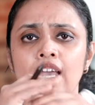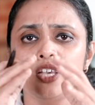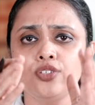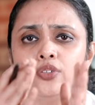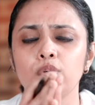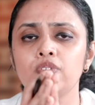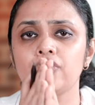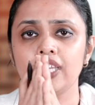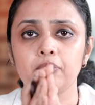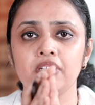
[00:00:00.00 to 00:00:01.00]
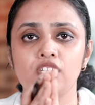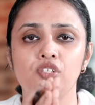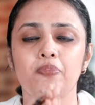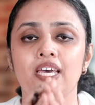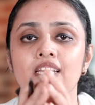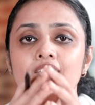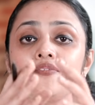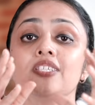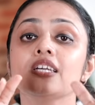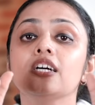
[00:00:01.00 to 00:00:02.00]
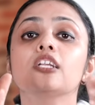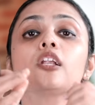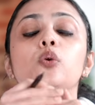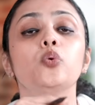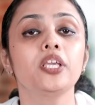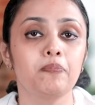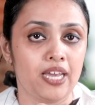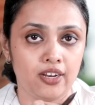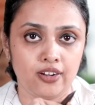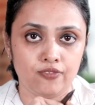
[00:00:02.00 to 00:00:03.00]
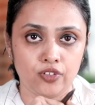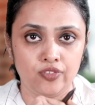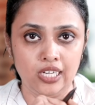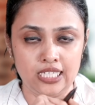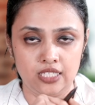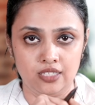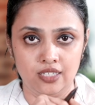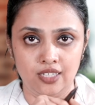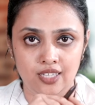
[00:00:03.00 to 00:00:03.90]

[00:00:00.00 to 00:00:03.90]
As you know, the recommendation paragraph is the concluding paragraph of your letter.